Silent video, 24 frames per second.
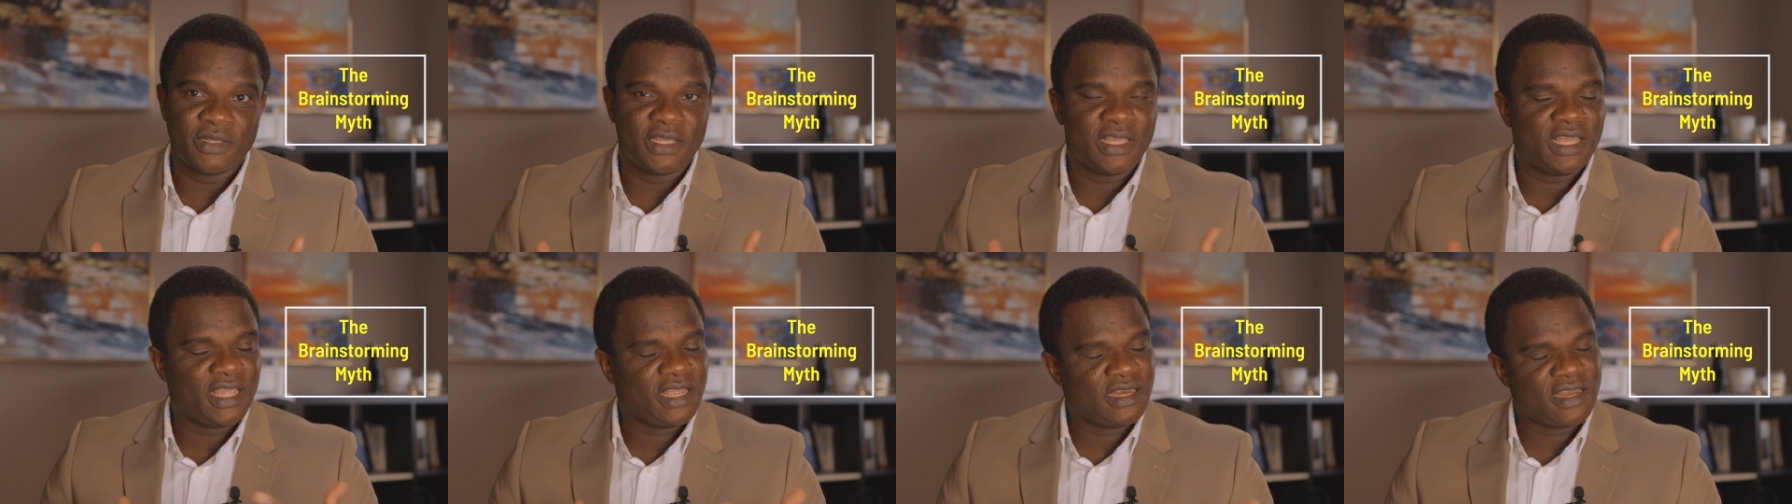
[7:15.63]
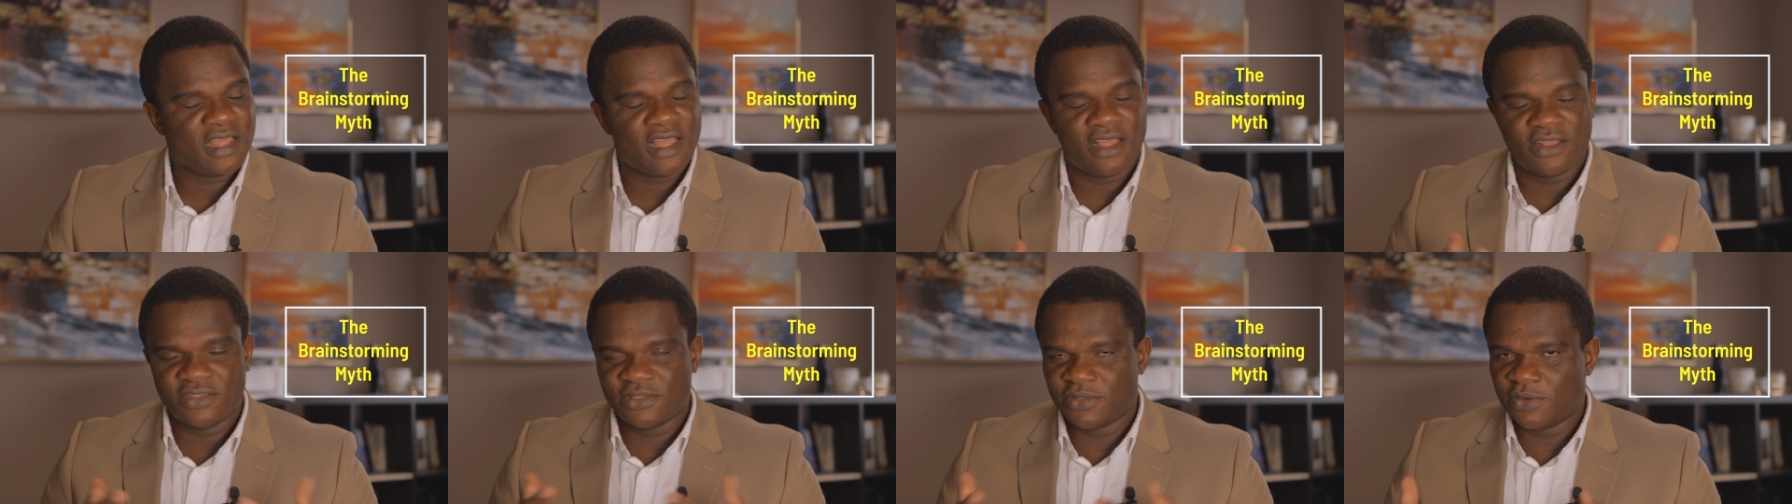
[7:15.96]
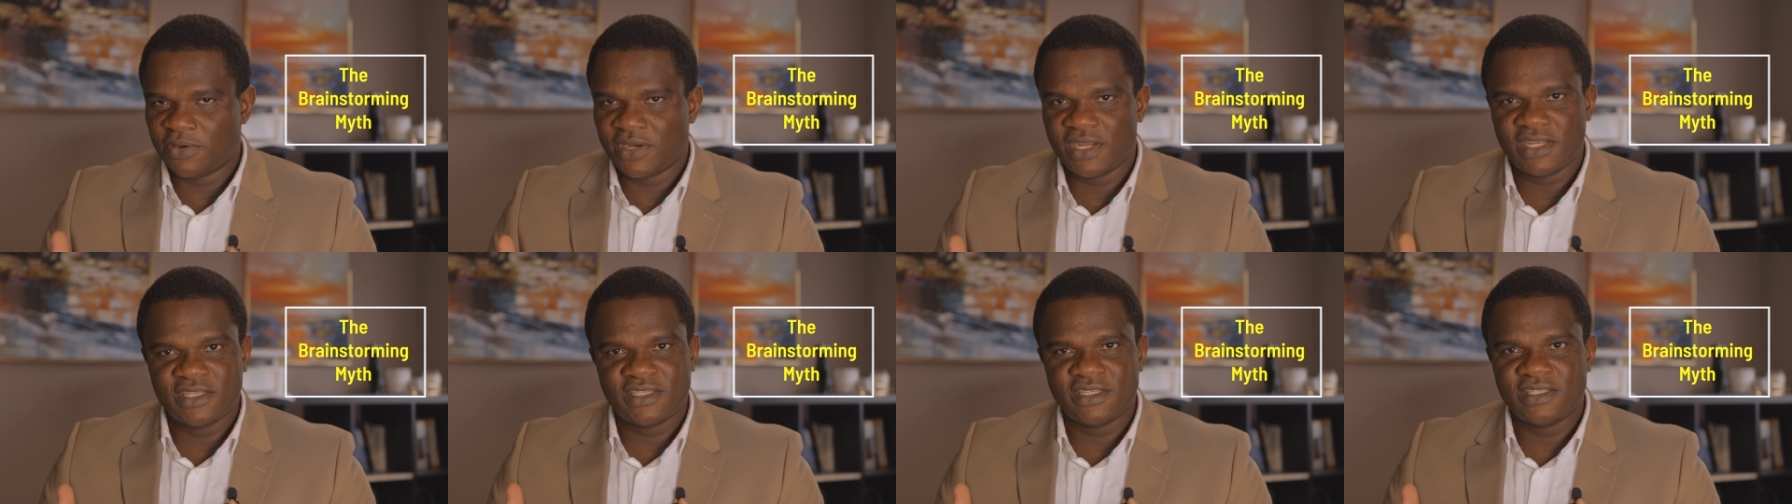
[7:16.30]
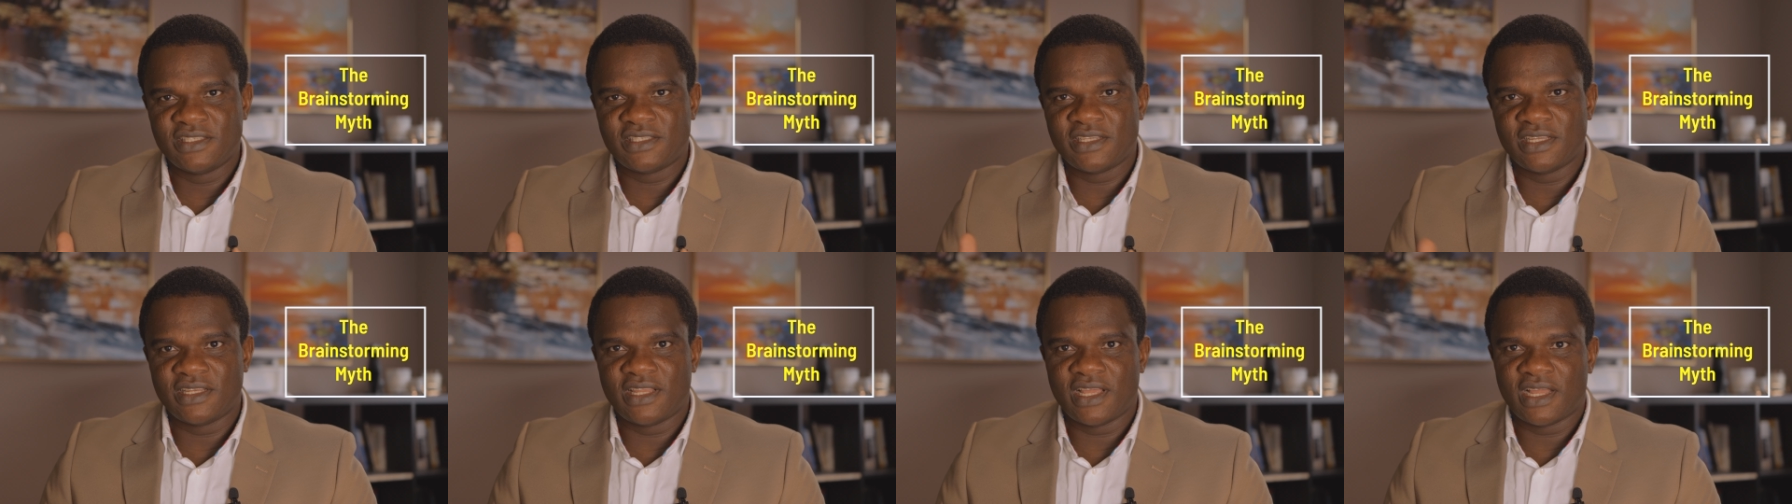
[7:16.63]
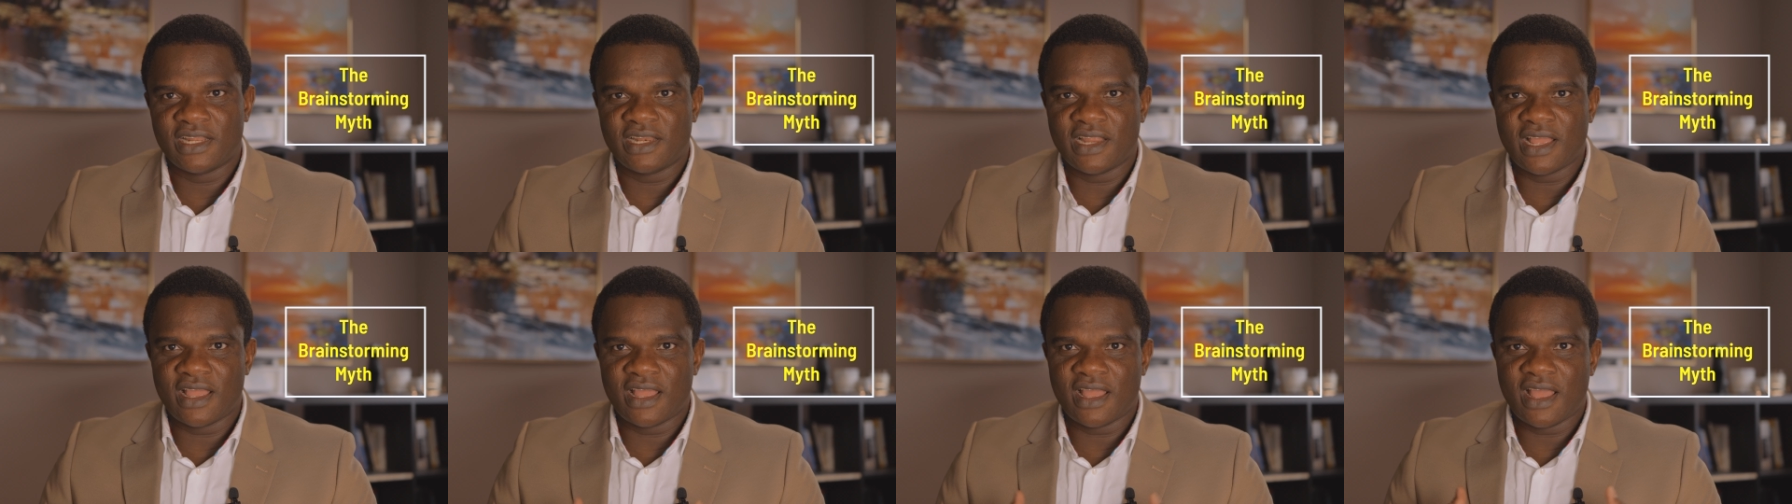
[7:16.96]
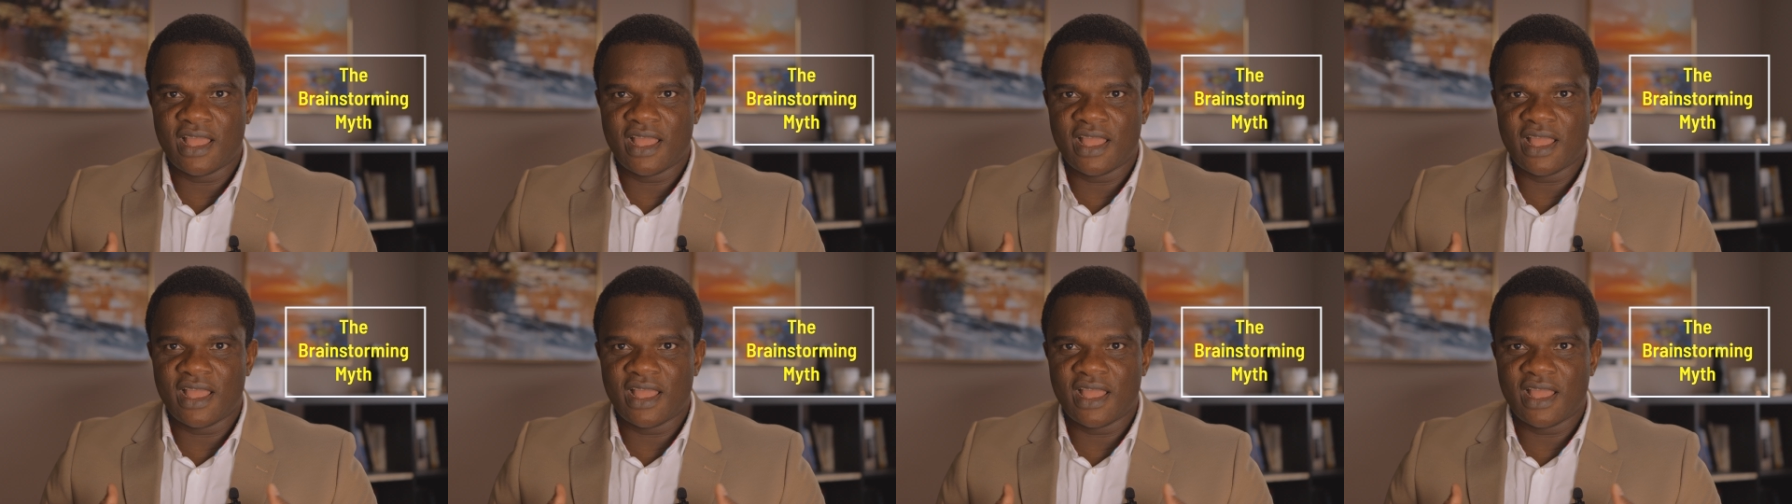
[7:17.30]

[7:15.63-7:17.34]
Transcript: in-house or agency that